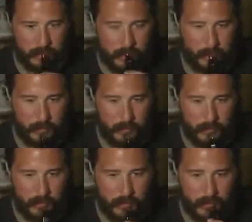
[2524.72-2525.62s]
Oh, Booth
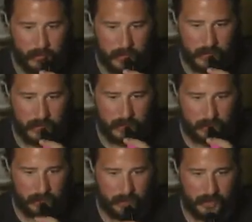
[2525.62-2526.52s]
review. All right.
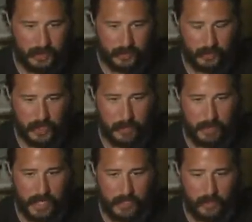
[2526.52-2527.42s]
Are they gonna try to keep
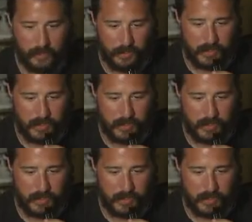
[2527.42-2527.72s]
Idaho in this